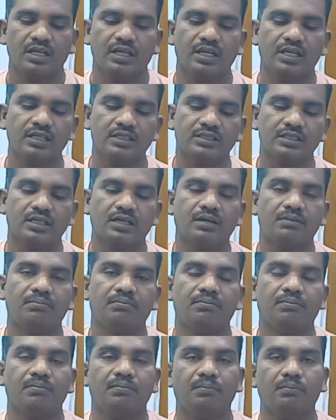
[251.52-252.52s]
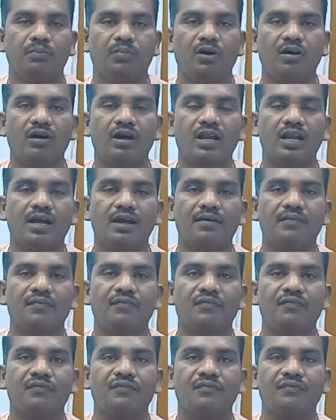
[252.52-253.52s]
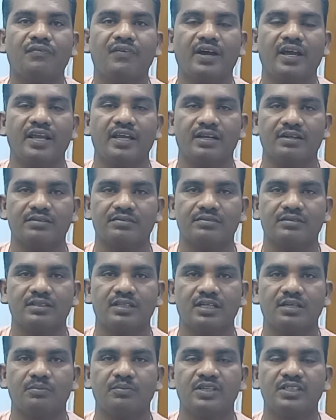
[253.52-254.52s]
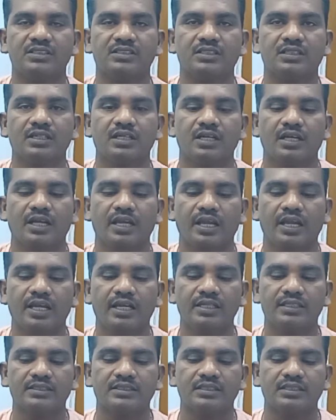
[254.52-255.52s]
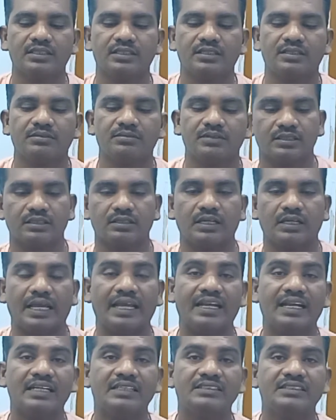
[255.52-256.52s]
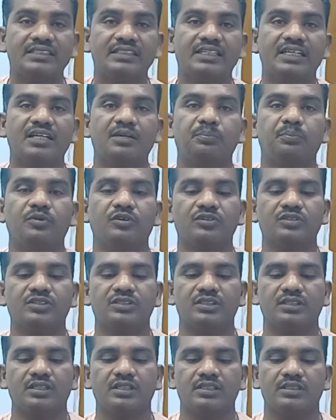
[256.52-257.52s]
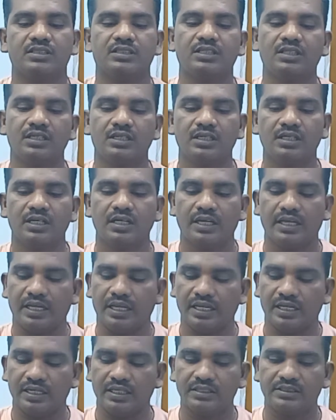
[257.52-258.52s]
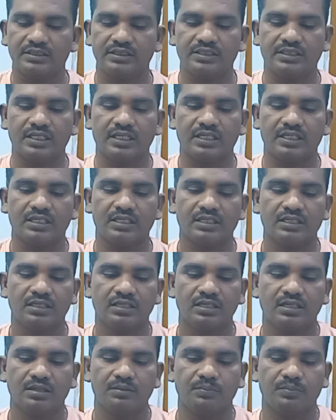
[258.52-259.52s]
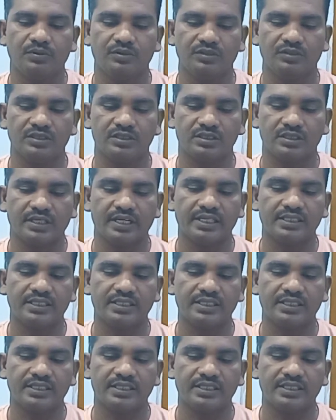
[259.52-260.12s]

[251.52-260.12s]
Is a ball of fire. That fire. Means is an energetic person. Is a energetic person.